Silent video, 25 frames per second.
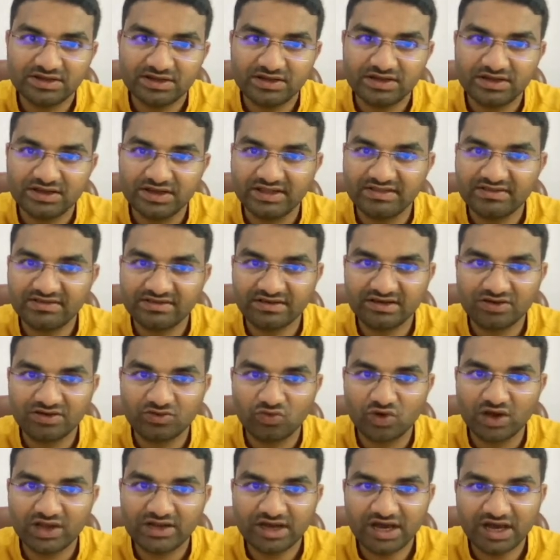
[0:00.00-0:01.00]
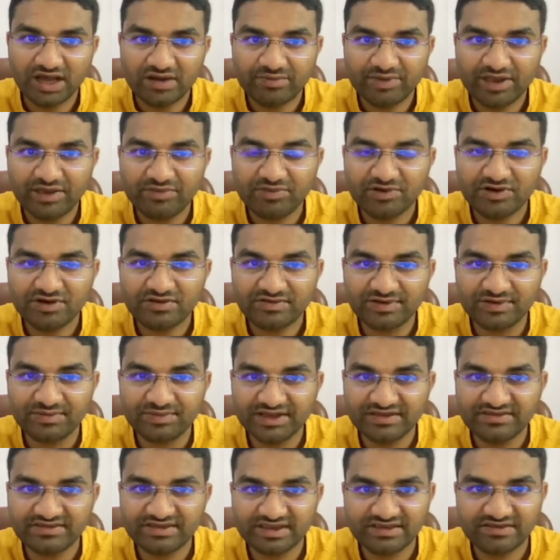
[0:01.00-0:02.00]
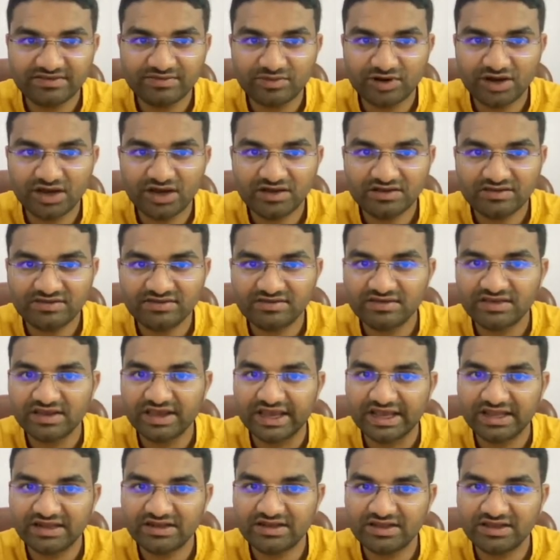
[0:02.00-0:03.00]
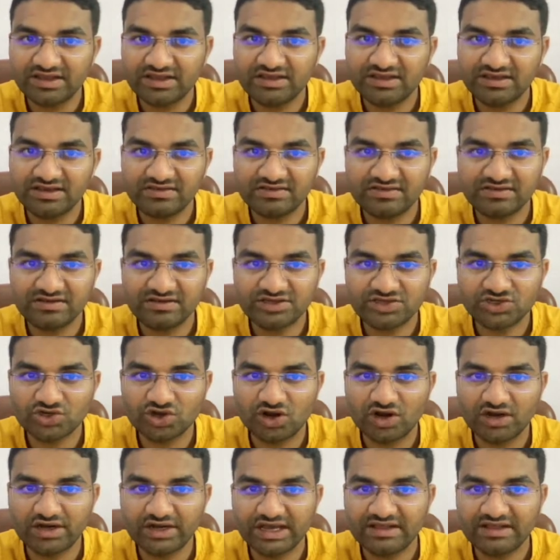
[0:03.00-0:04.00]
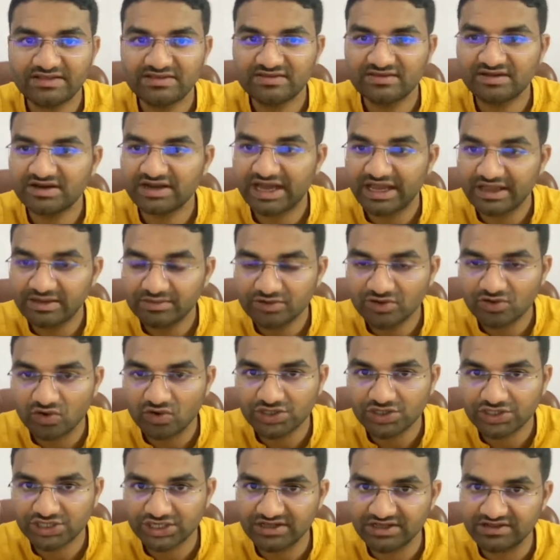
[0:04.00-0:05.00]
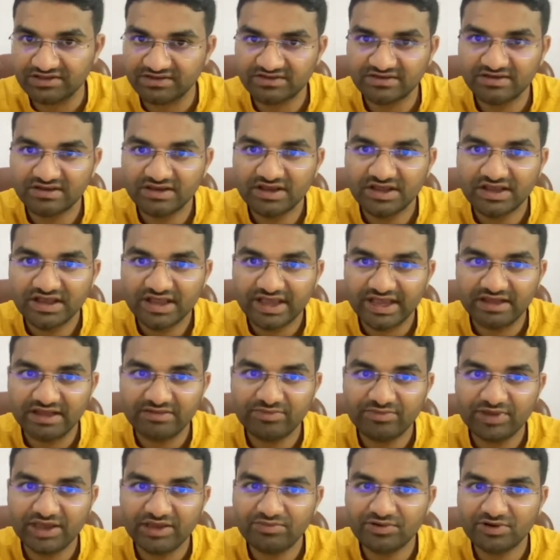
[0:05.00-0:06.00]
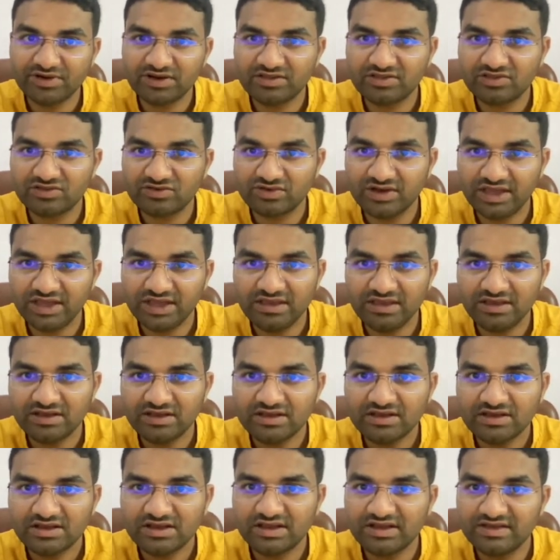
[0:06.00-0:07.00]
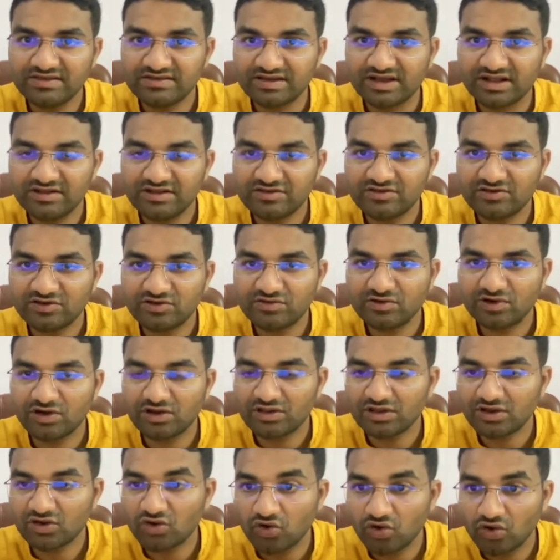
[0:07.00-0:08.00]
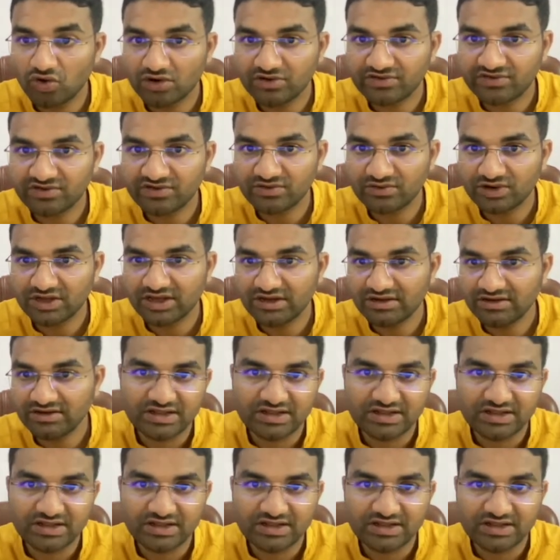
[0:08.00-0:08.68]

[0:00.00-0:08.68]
It's a 1 hour paper, 56 marks, and it's a short answer type questions. And paper 3 is also for the core student.